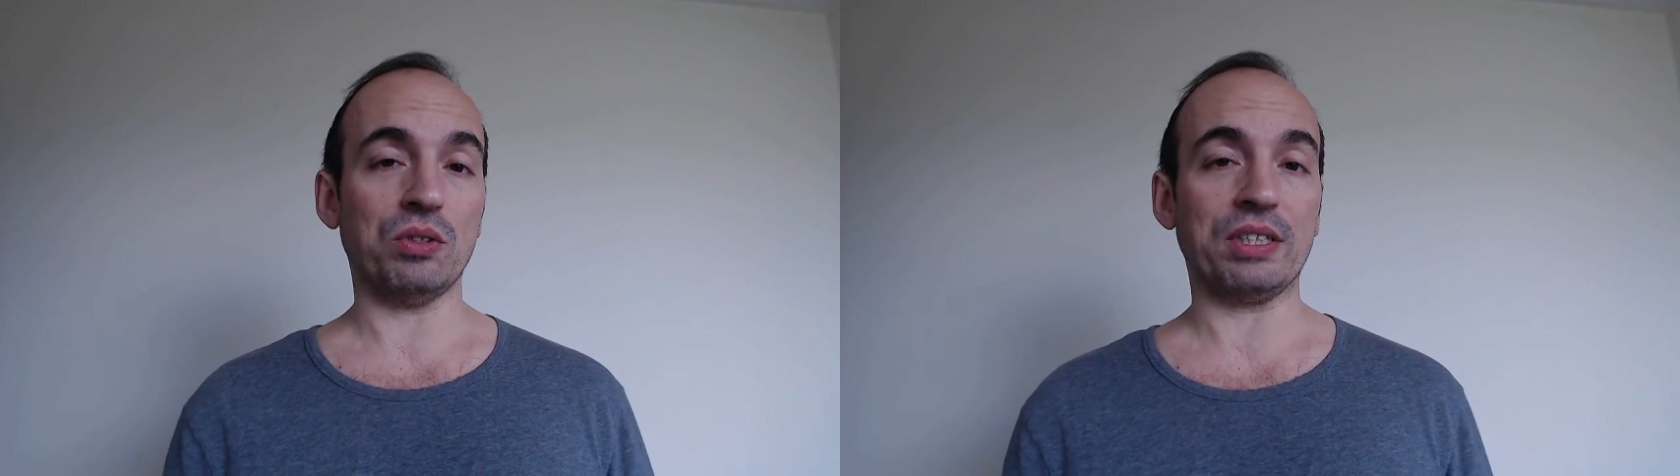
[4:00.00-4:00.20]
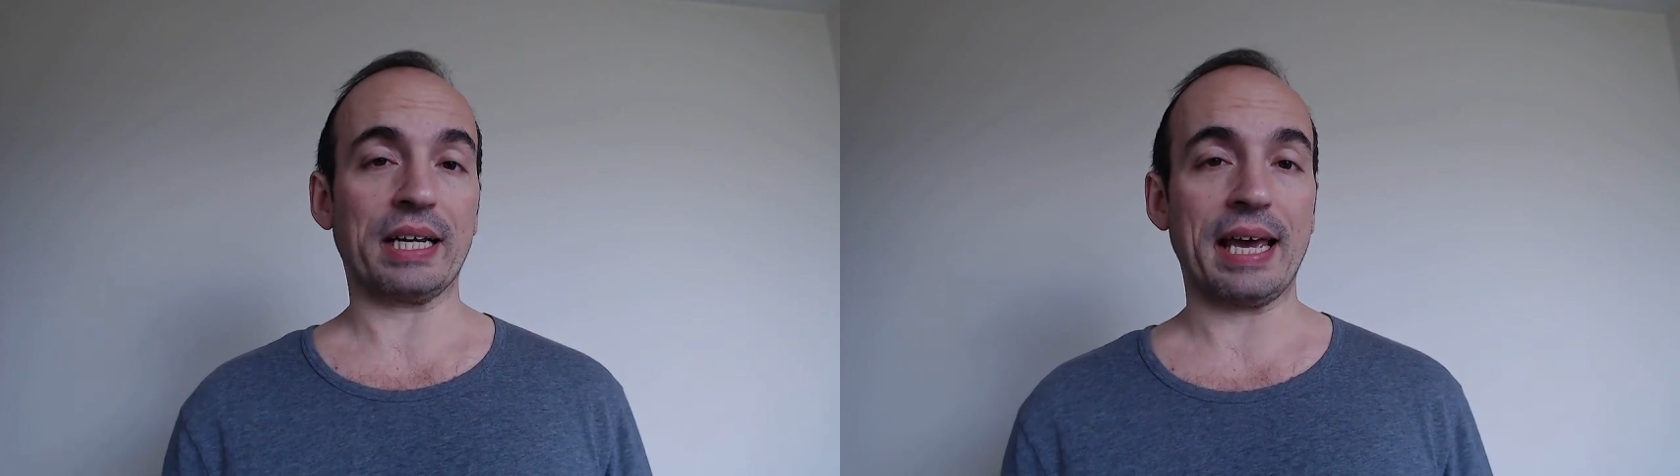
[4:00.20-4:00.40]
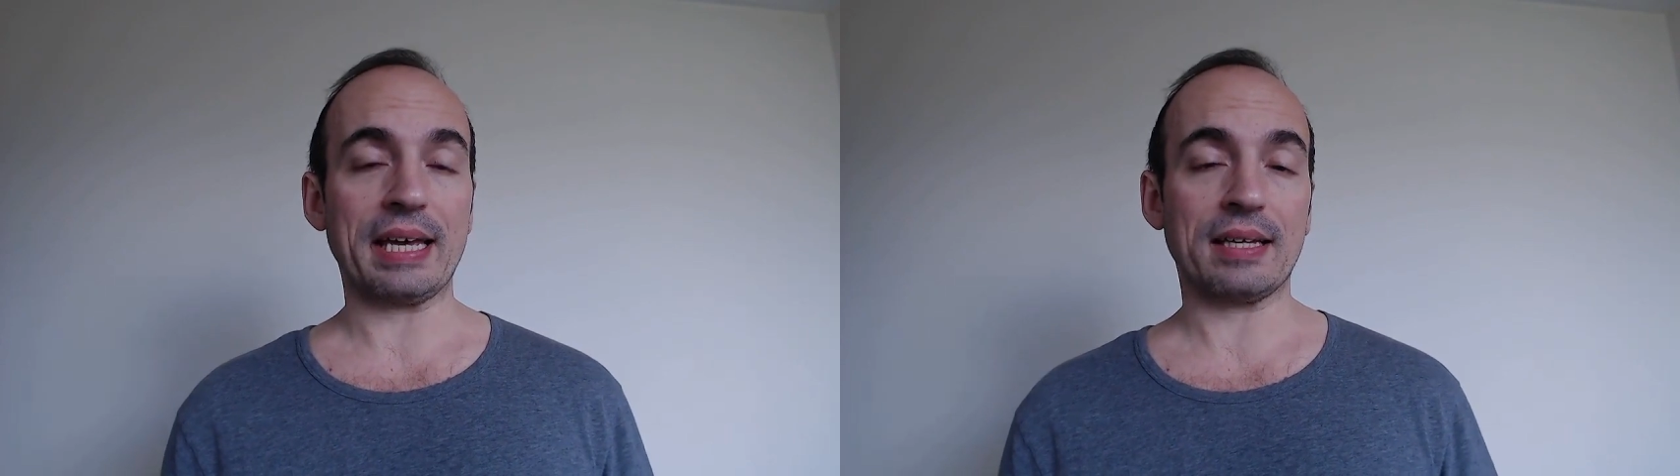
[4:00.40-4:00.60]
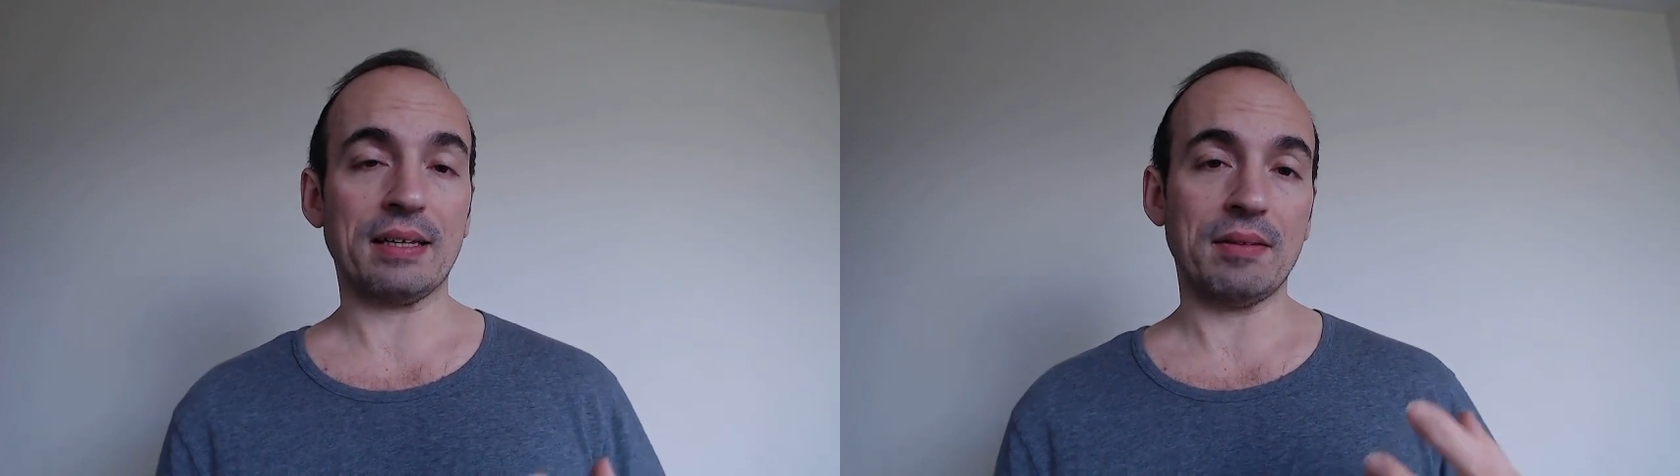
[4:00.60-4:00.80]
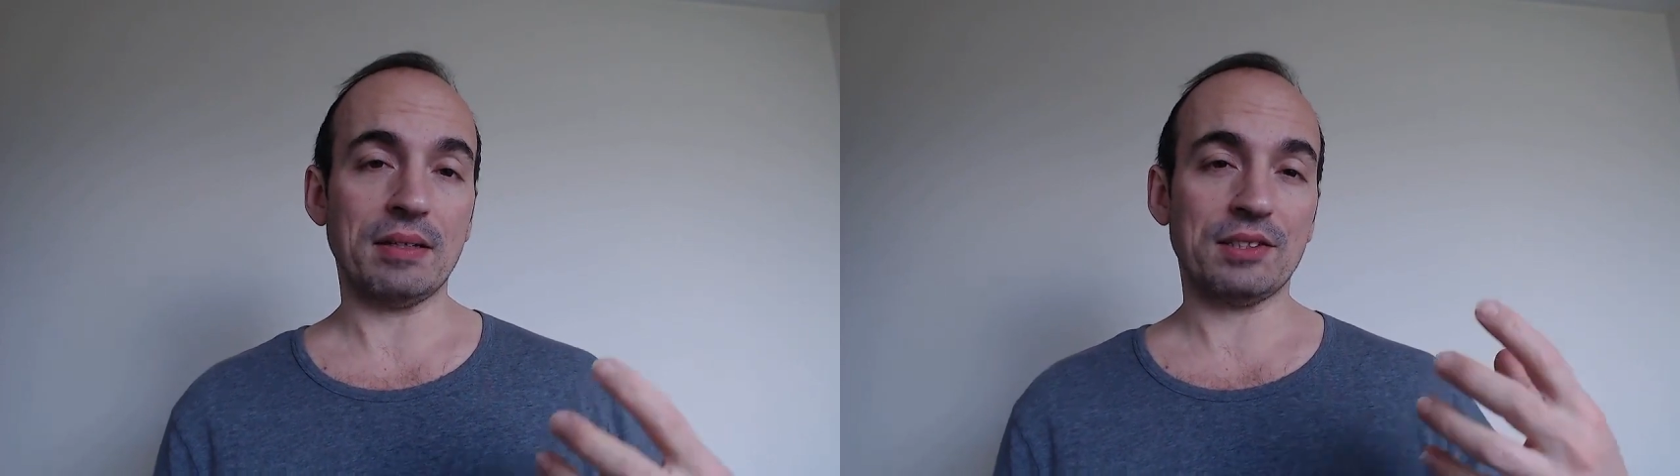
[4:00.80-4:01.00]
the cake
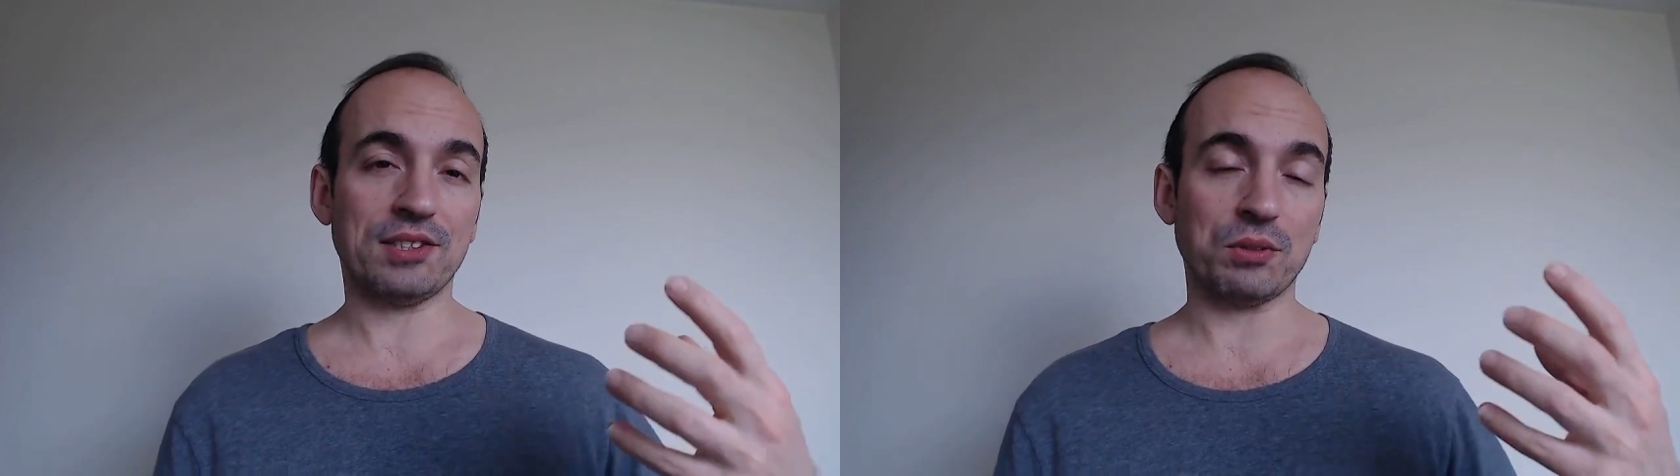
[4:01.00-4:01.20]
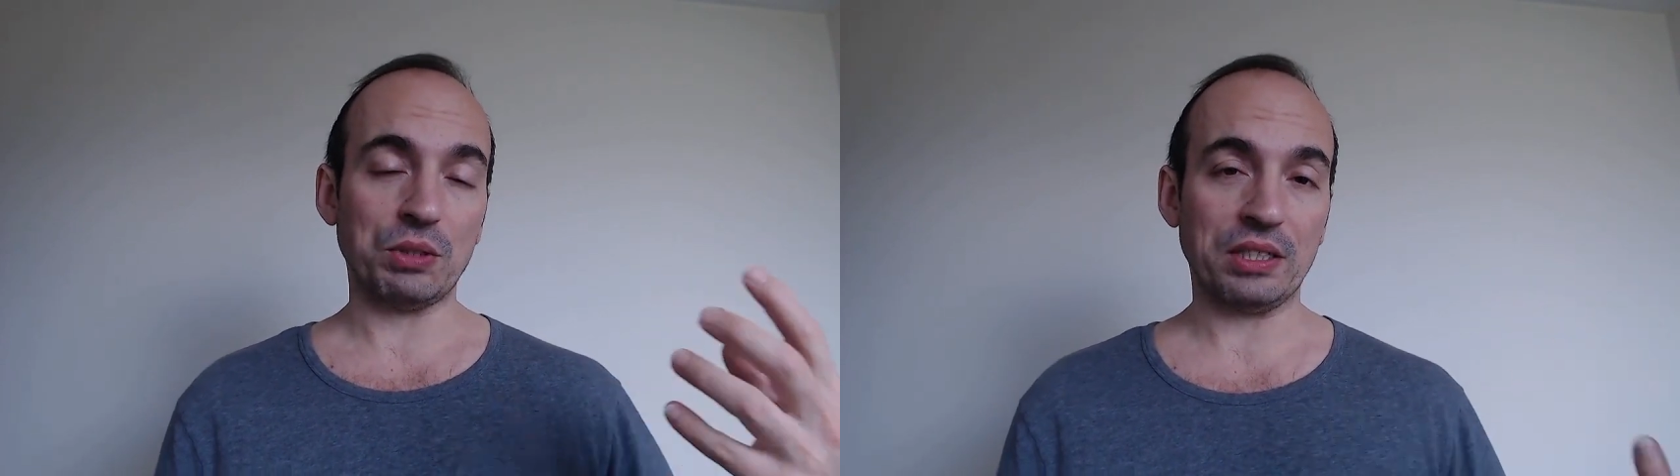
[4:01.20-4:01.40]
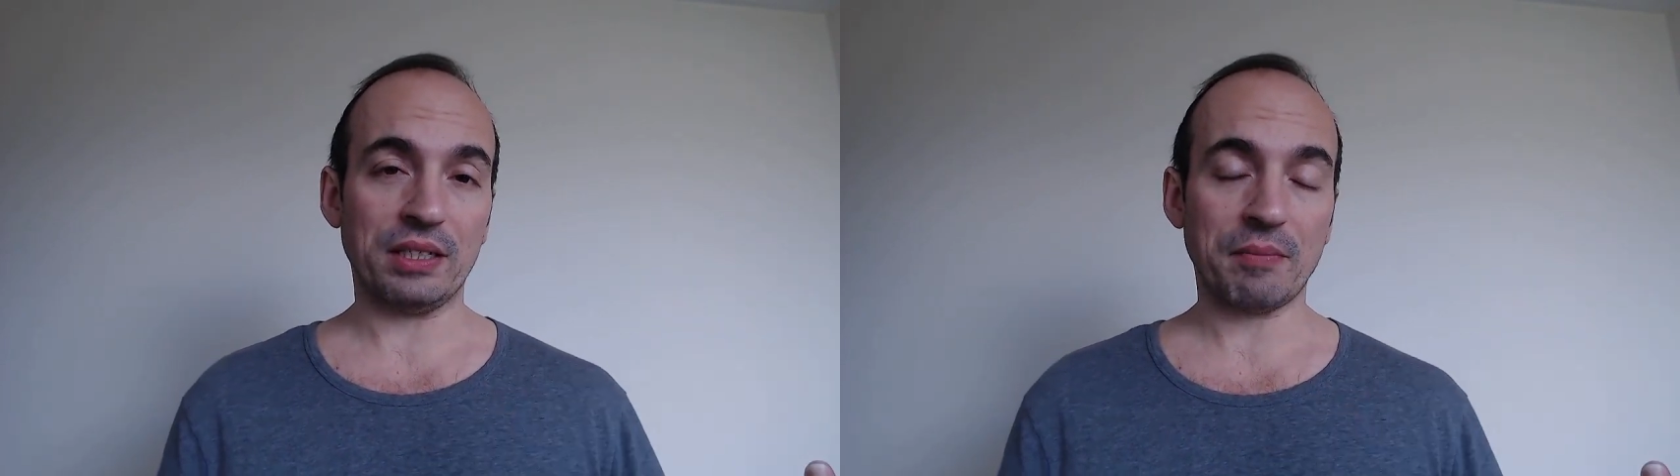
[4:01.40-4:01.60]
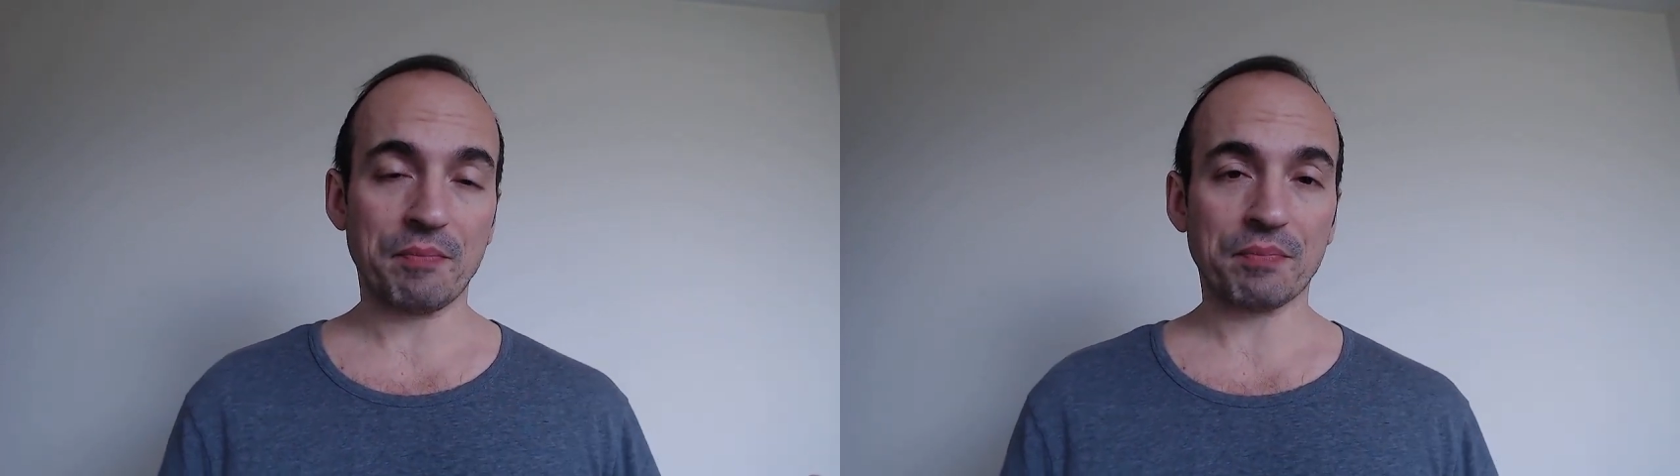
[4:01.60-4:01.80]
sweeter